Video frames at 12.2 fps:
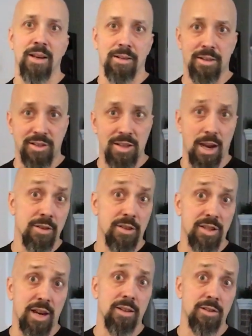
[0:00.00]
on the other
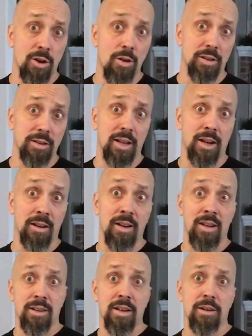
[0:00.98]
side of the token
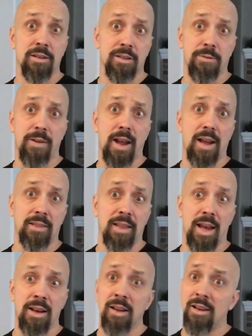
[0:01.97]
there is the fact
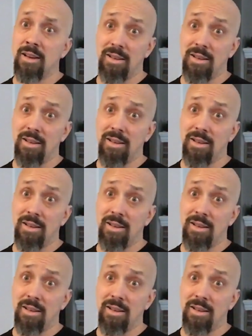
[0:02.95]
that